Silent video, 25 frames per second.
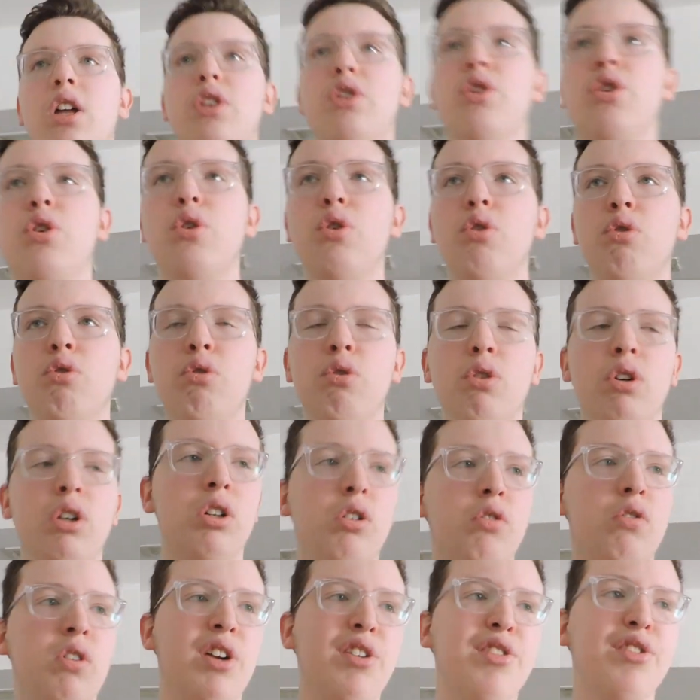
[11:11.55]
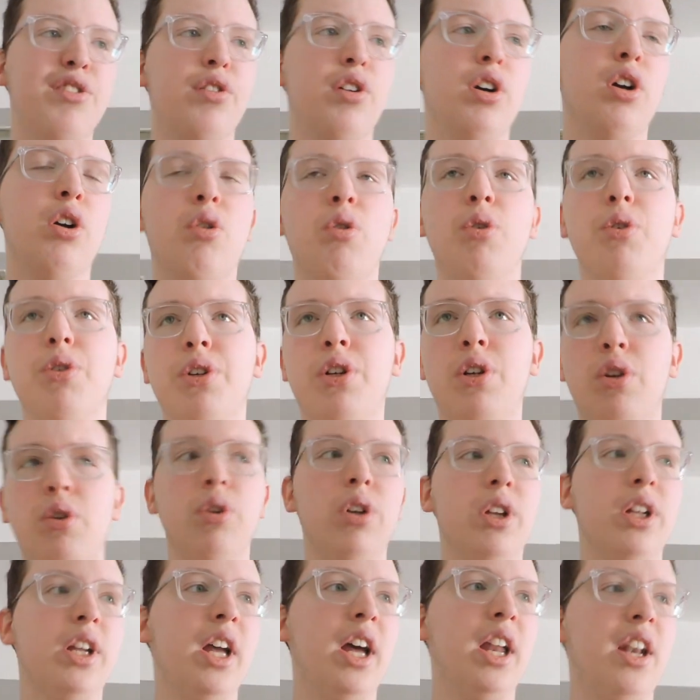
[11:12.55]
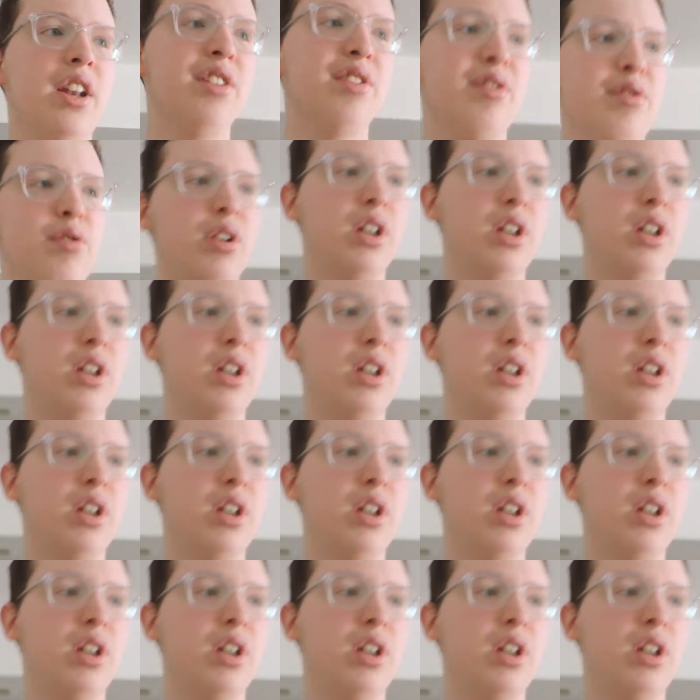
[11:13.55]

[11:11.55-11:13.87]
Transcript: to a restaurant called Juliana's.